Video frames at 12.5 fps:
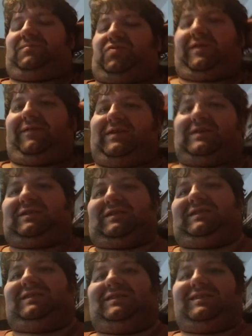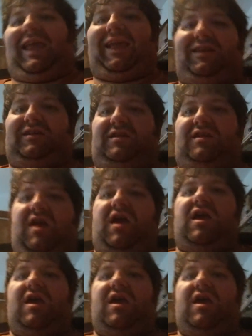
previously stated